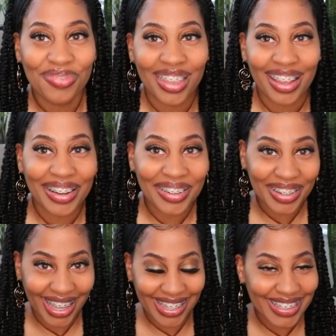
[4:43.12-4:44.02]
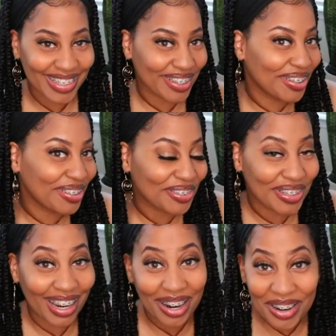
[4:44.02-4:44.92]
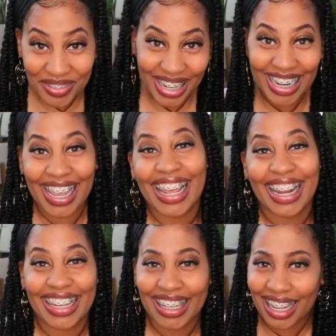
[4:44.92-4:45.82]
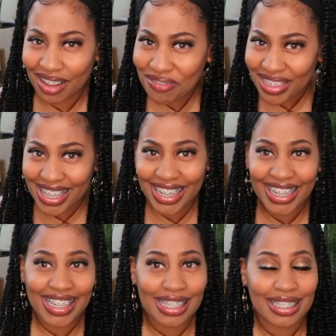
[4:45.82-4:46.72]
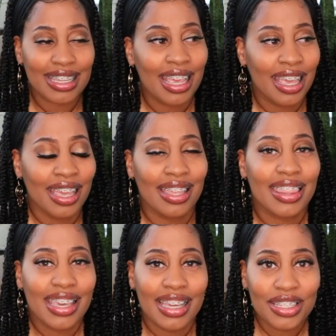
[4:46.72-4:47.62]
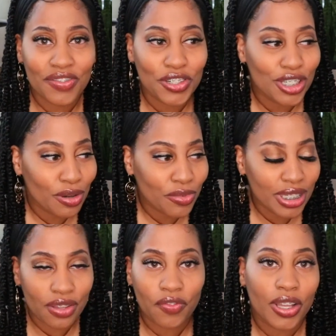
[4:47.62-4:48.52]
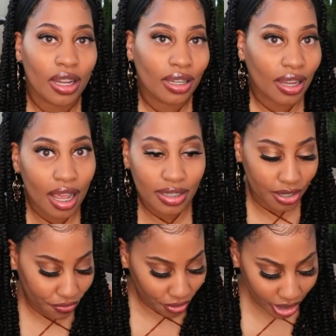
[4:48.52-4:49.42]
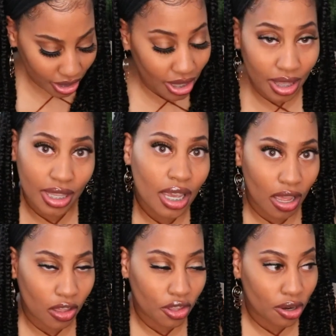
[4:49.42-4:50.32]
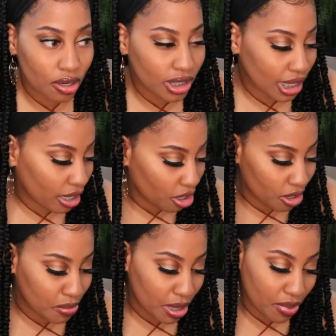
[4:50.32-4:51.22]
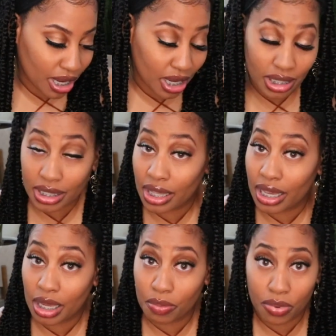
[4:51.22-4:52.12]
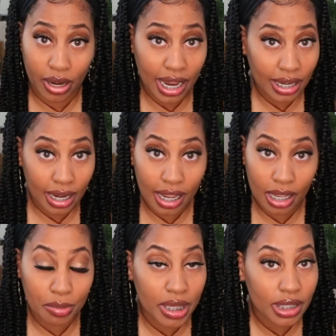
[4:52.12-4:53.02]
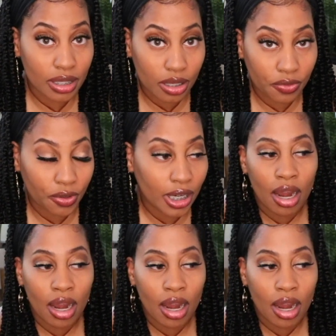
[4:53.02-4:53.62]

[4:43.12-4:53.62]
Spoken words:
Okay, so oh my god, I love these. These for some reason feel a lot different than the others. It could be because the brand name is different.